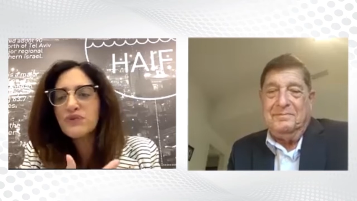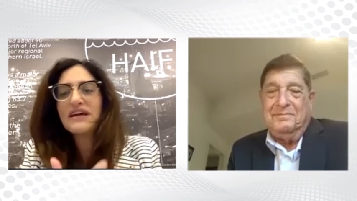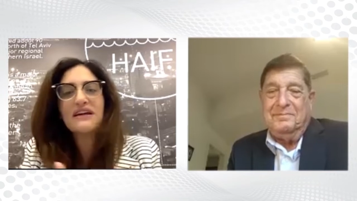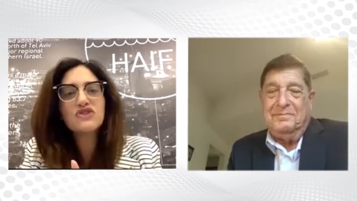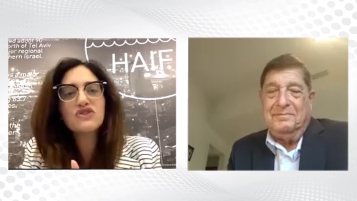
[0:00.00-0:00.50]
Speaker 1: think
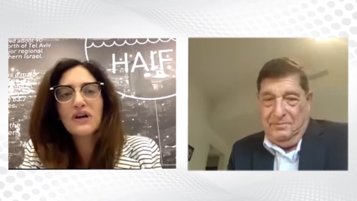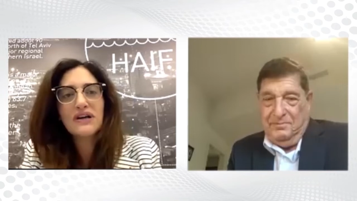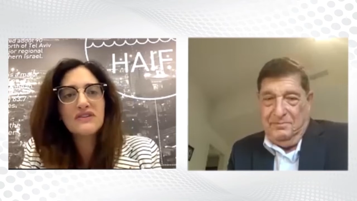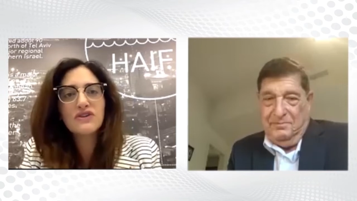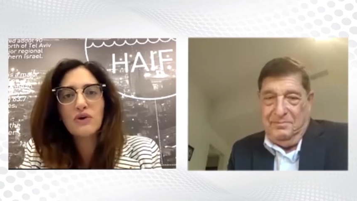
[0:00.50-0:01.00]

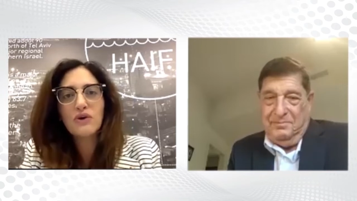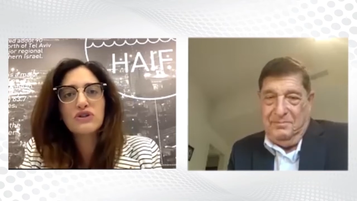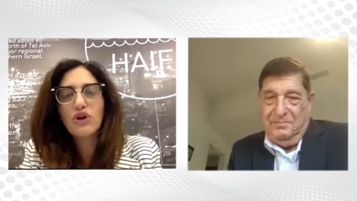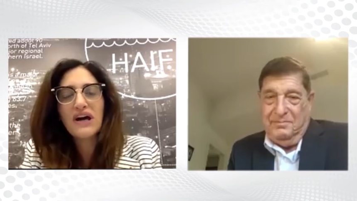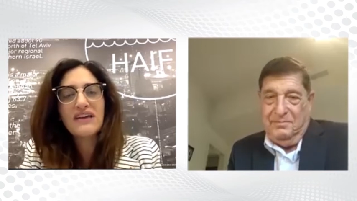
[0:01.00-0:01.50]
historians are going to
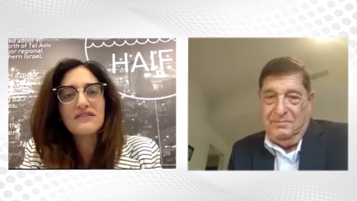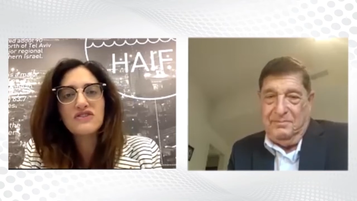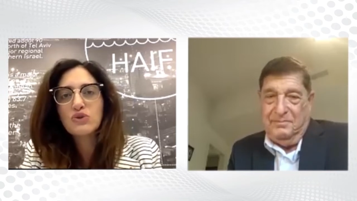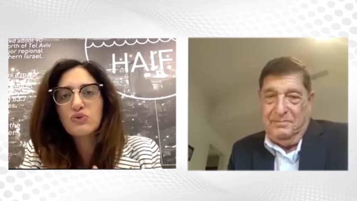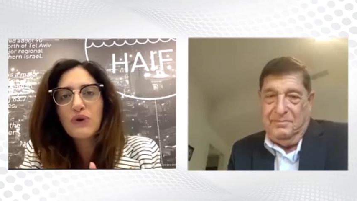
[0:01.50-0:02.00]
look at this
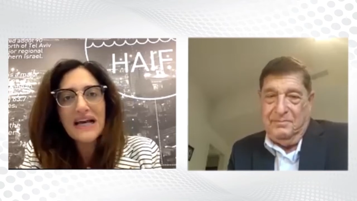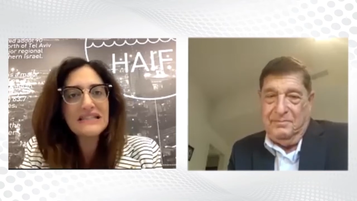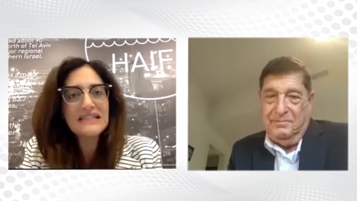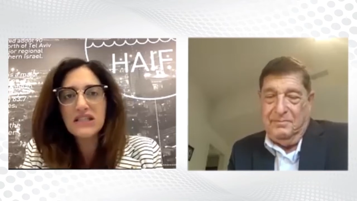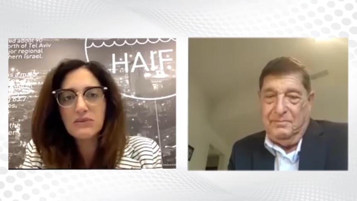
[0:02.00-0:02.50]

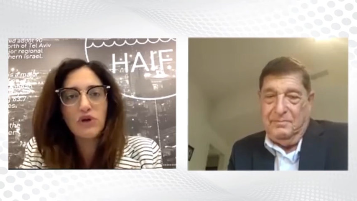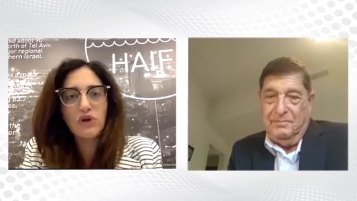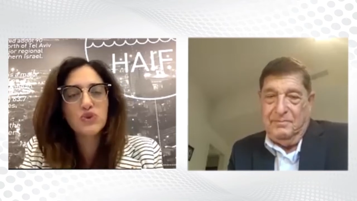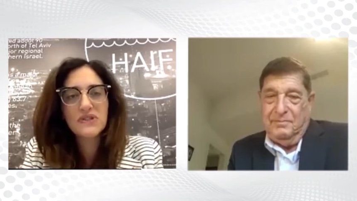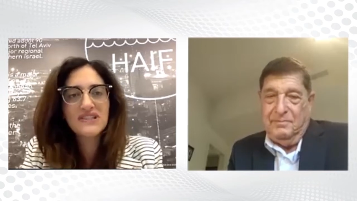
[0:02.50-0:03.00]
crazy,
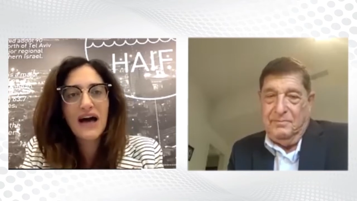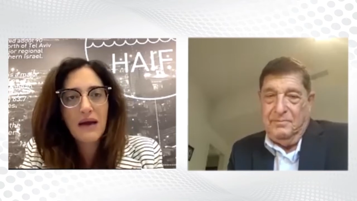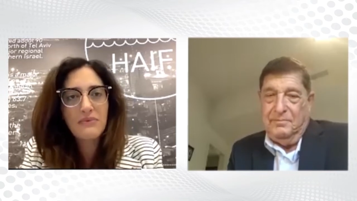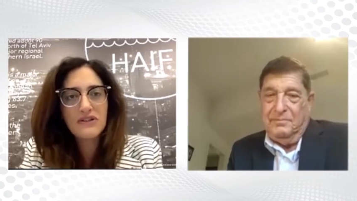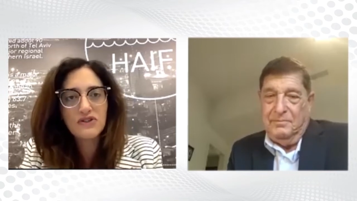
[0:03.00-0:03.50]
tumultuous time
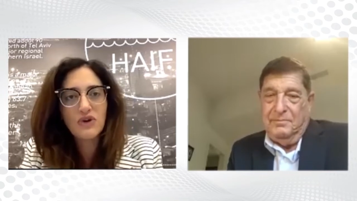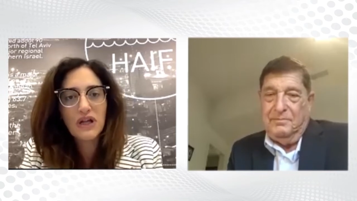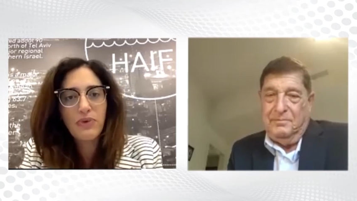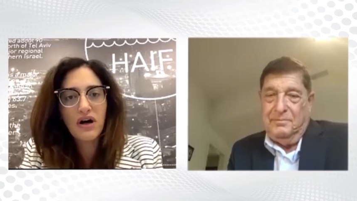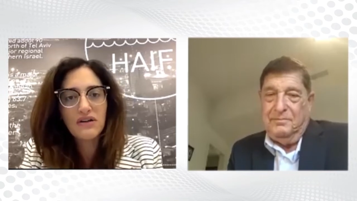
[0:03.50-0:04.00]
in Israeli
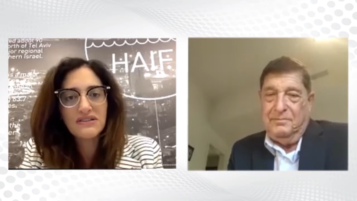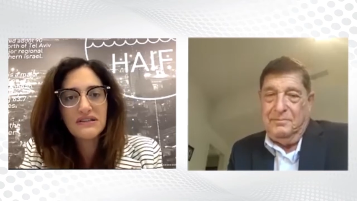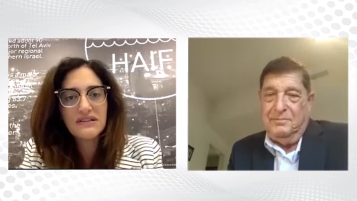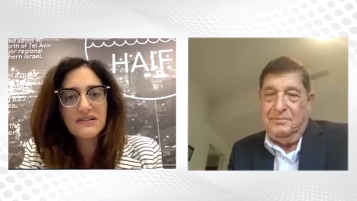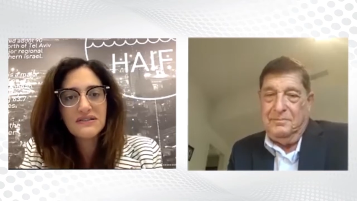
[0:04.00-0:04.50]

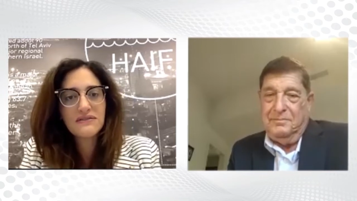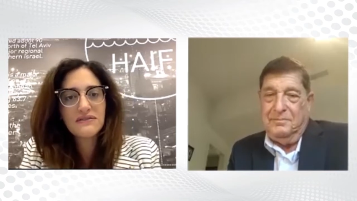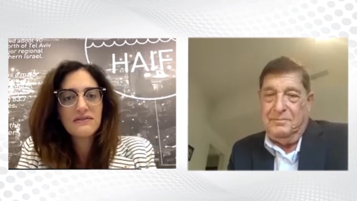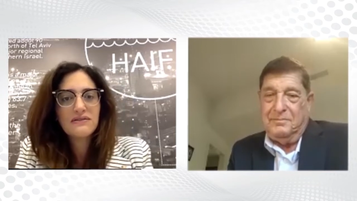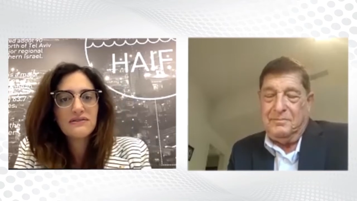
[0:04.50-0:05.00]
politics?
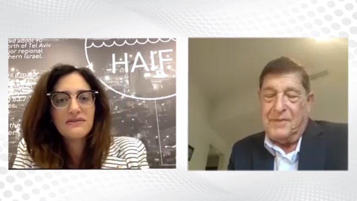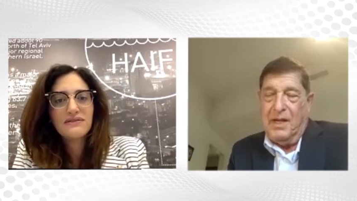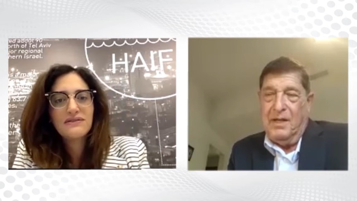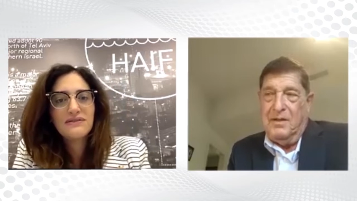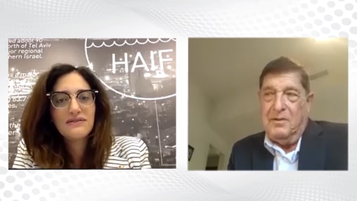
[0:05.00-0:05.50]

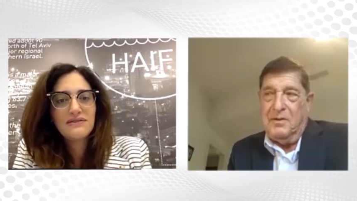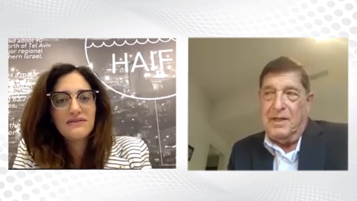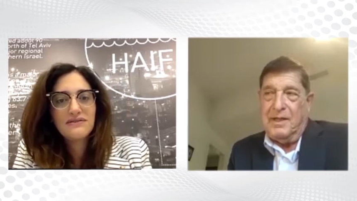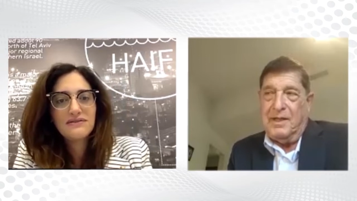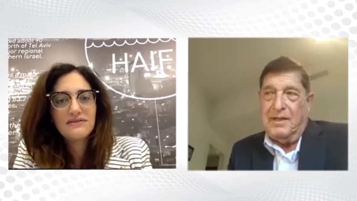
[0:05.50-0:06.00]
Speaker 2: Well,
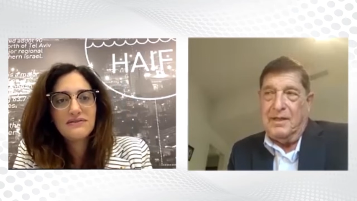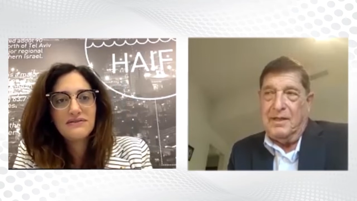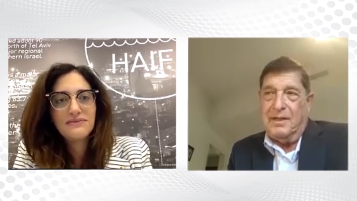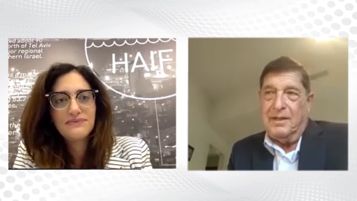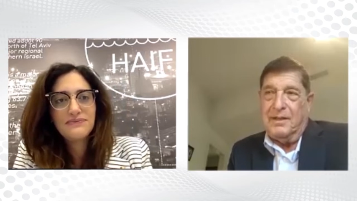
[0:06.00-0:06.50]

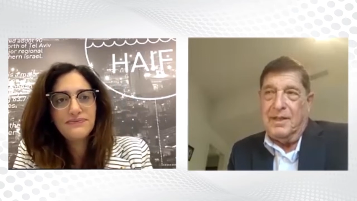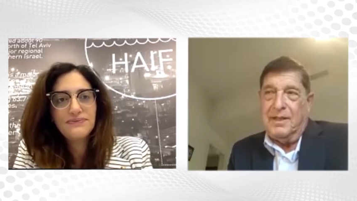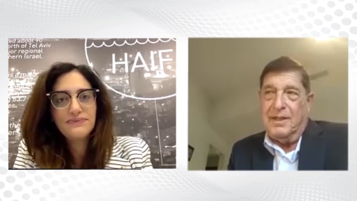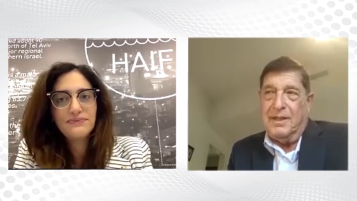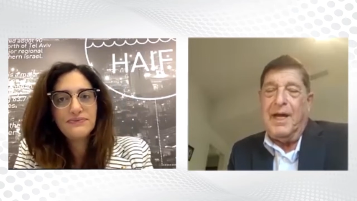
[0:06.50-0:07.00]
uh,
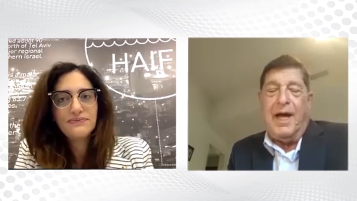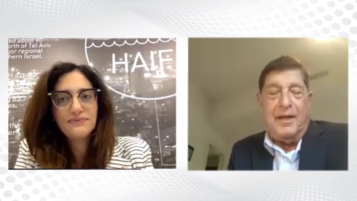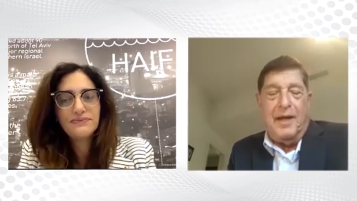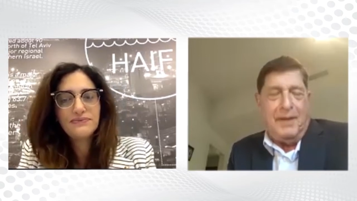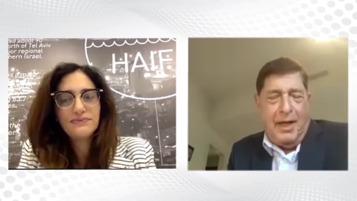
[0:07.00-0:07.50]
I,
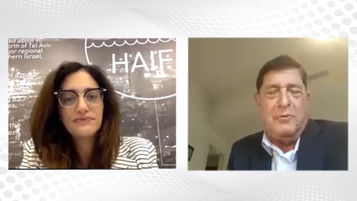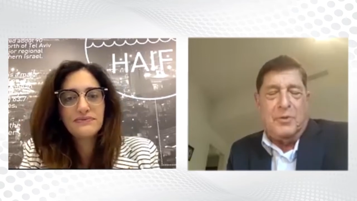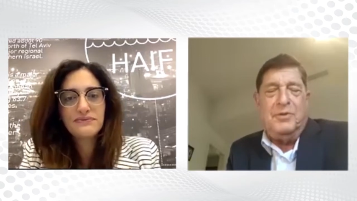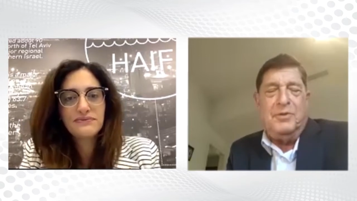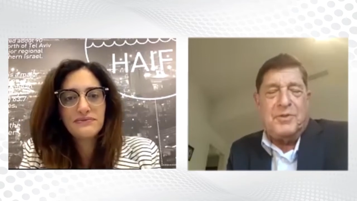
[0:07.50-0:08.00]
I, I would
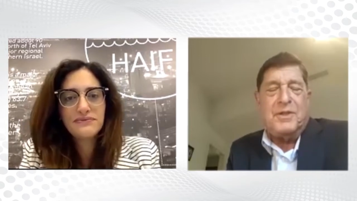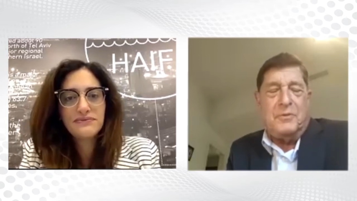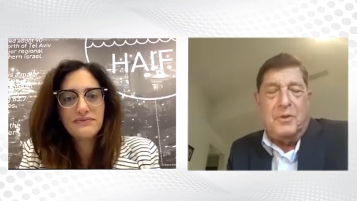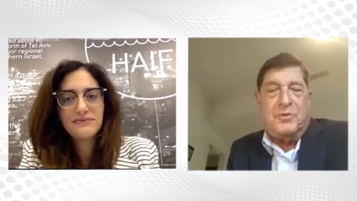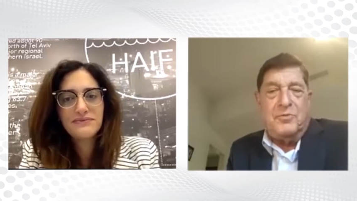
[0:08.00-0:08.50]
use the
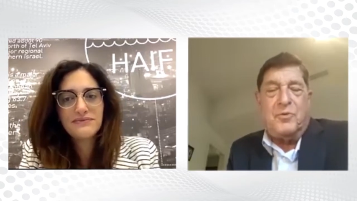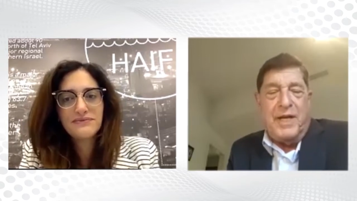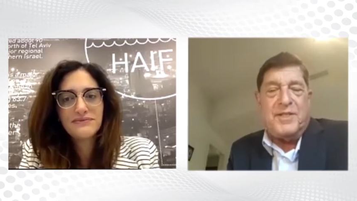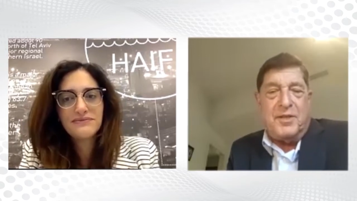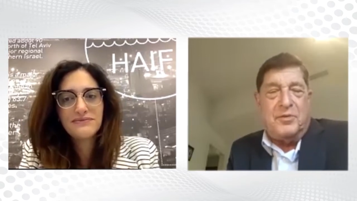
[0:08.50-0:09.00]
word
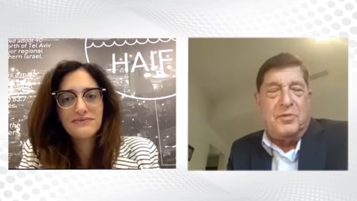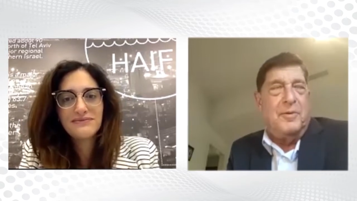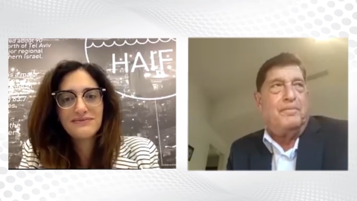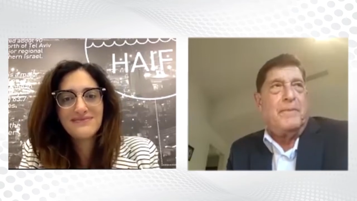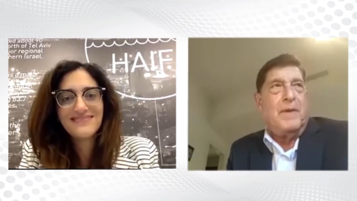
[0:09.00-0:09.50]
crazy too,
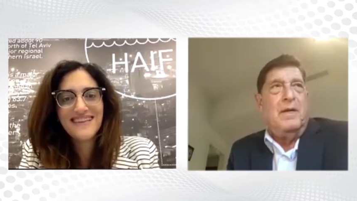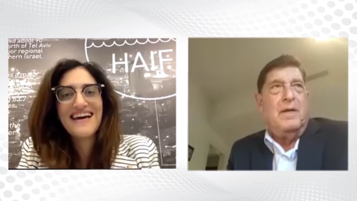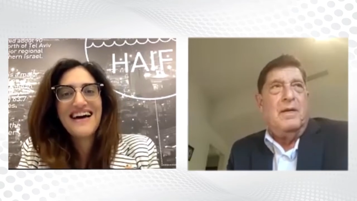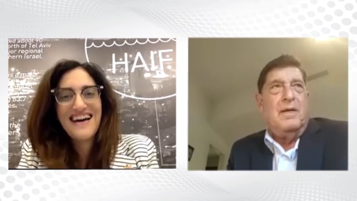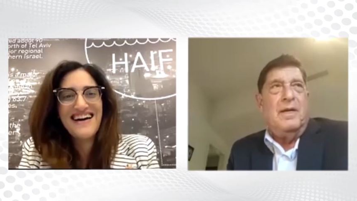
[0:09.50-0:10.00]

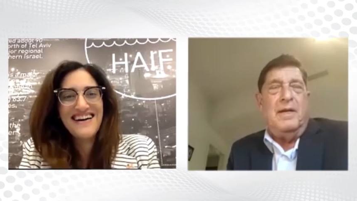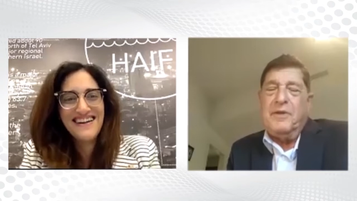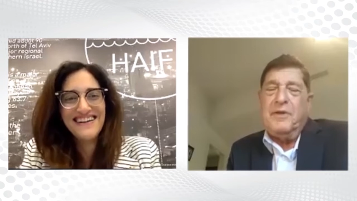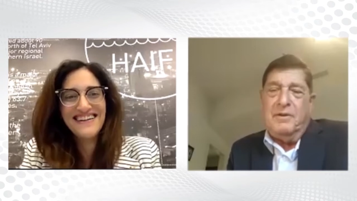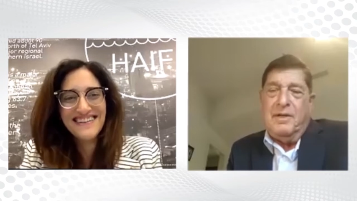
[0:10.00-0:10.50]
and even
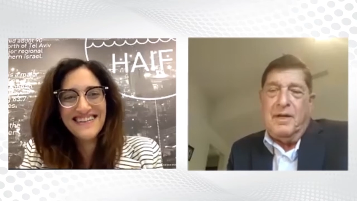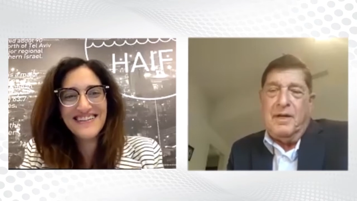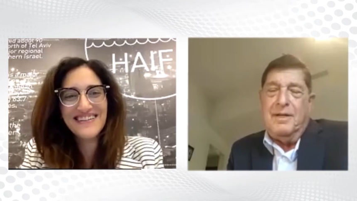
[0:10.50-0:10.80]
uh,